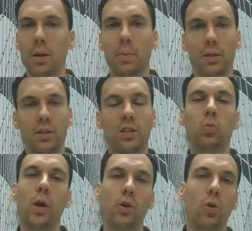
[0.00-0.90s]
but this is
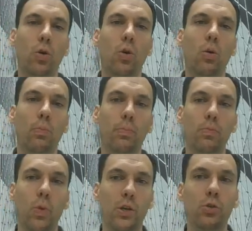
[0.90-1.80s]
where
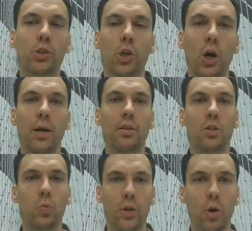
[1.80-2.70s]
you shine. This
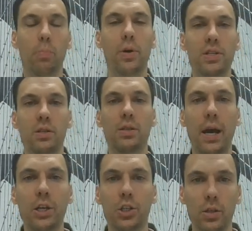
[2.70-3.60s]
is where your
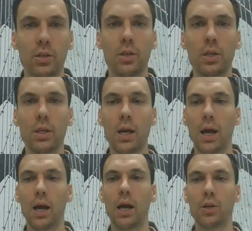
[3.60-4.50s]
presentation,
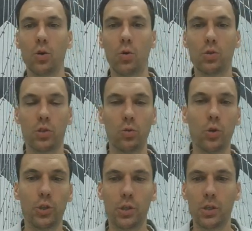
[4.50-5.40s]
your
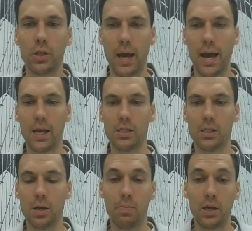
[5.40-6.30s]
solution
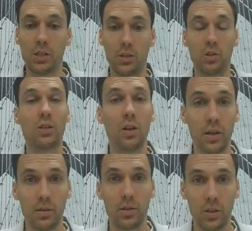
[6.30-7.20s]
has basically you're
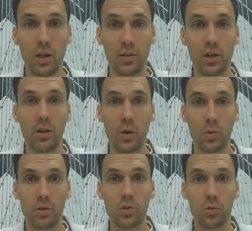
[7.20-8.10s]
telling the client
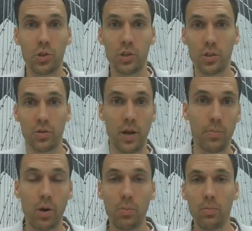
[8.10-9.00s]
what the solution is to their
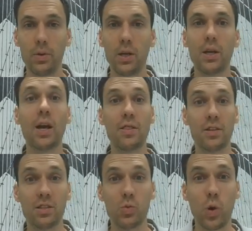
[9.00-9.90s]
problem, and
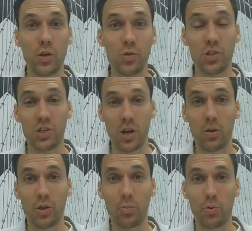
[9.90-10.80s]
this is where you
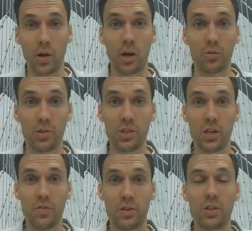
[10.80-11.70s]
sell your product or
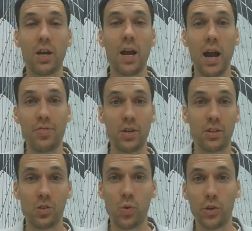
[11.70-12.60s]
service, and
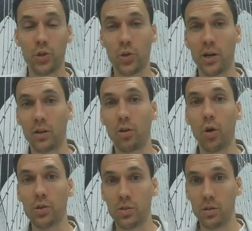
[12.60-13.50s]
this is where you try and
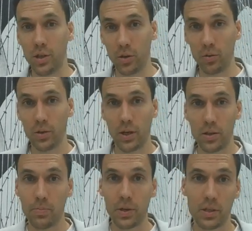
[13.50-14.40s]
close the deal in
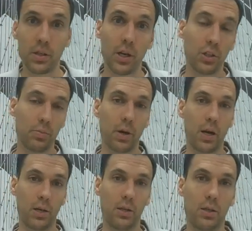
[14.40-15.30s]
the presentation part.